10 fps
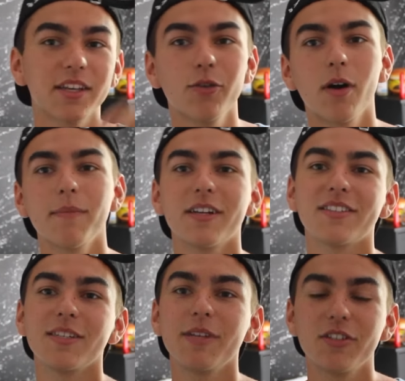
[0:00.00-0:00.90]
that you want me to
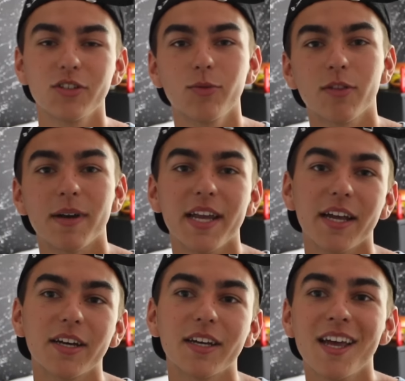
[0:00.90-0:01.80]
see me do with my
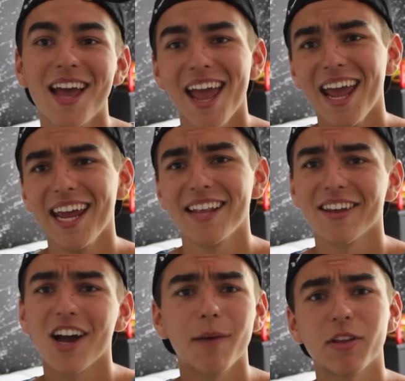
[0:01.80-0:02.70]
Nana in
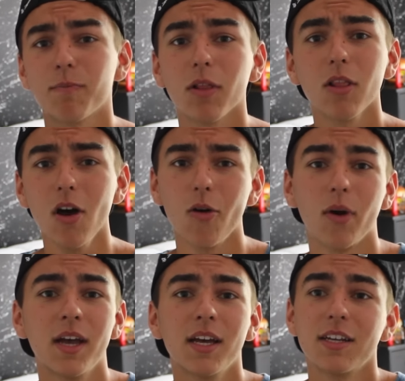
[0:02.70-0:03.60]
the comments below.